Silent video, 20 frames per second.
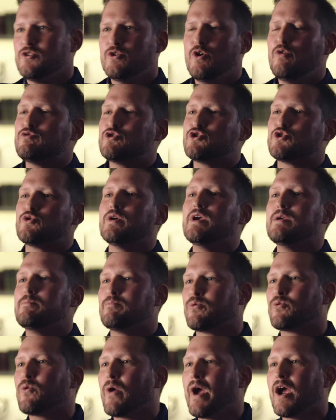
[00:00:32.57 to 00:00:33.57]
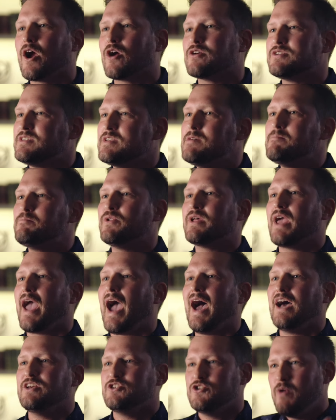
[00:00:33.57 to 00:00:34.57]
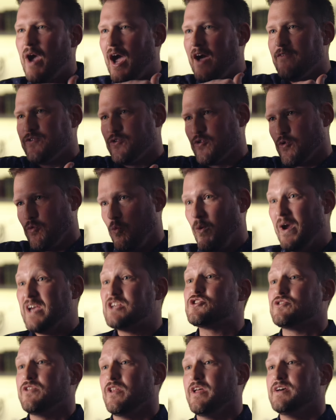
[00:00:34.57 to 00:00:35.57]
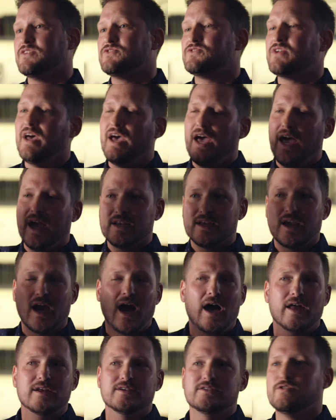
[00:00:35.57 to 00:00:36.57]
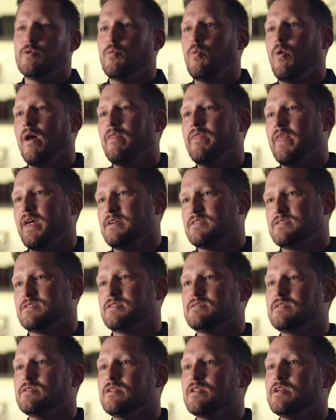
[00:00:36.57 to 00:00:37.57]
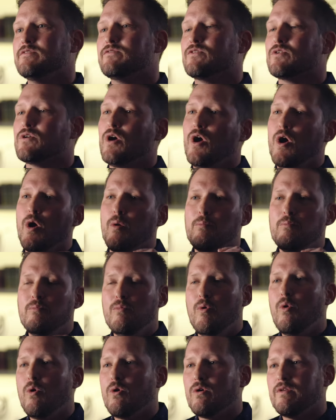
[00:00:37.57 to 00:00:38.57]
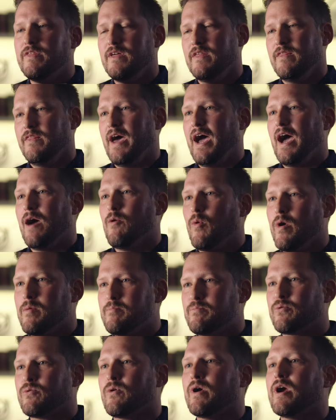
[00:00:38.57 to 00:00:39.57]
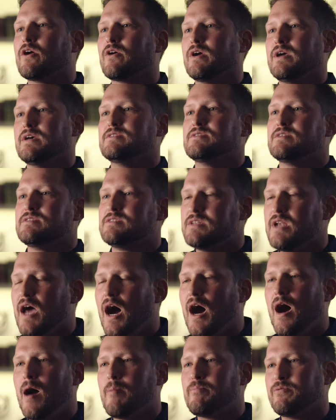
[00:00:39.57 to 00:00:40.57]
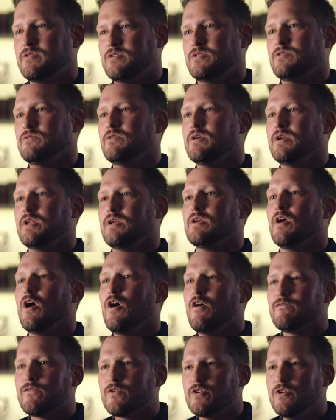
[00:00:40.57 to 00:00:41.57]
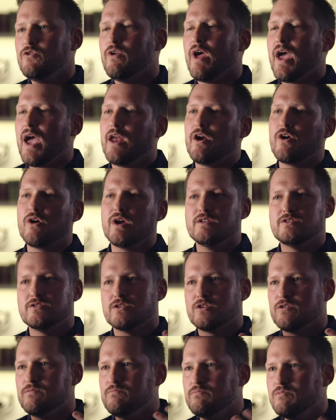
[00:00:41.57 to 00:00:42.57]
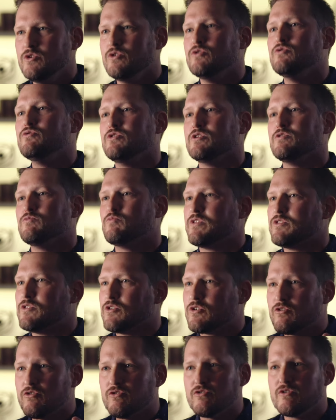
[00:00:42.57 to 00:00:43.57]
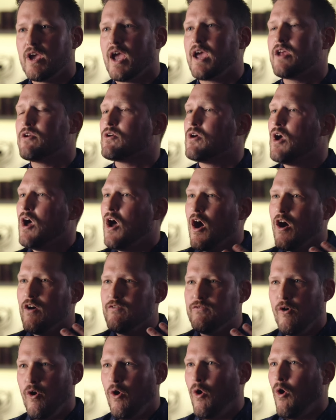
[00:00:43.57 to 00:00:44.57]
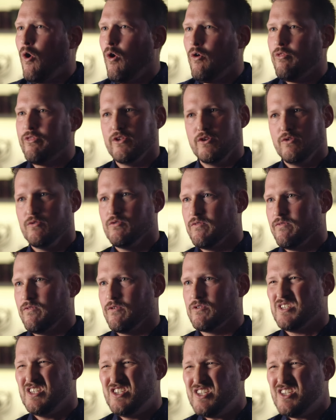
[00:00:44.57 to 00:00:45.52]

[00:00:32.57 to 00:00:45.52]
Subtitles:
So don't treat prayer simply as you have your wish list and God is the one that is to deliver. More than that, what prayer is, it's an opportunity for you to enter into communion with the creator of all the universe.